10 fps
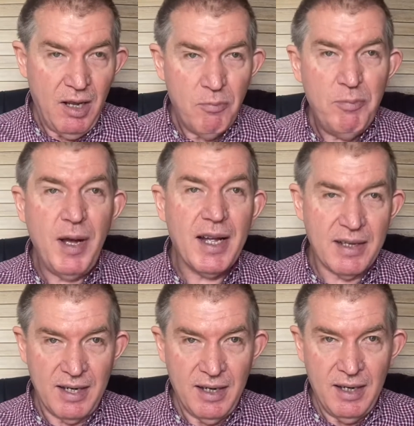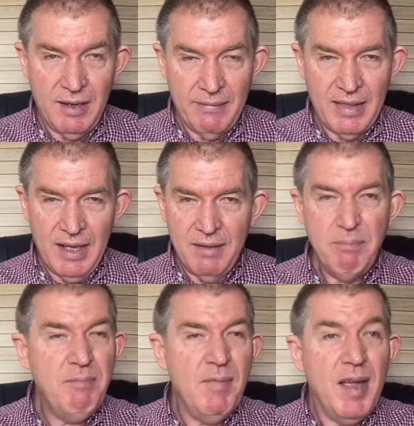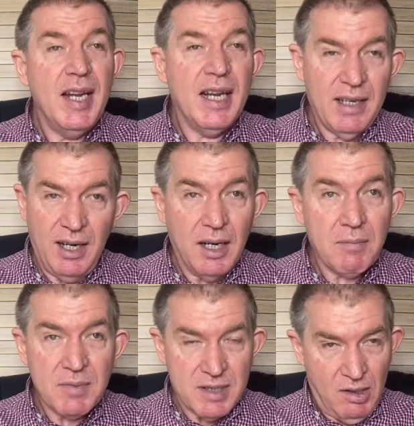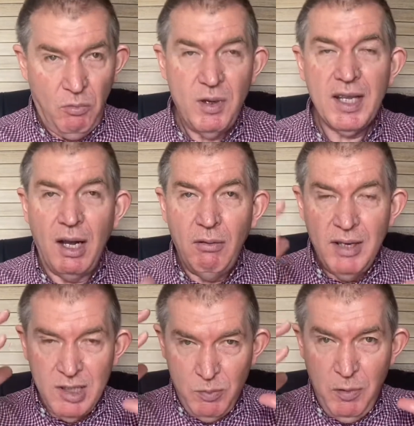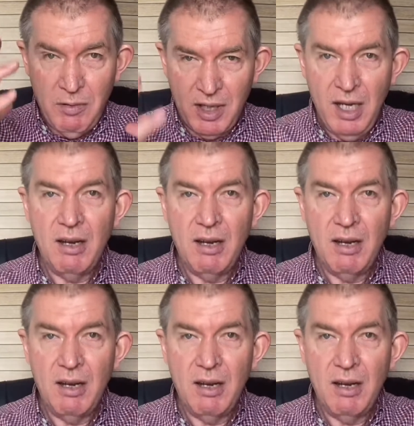But many times when the Holy Spirit,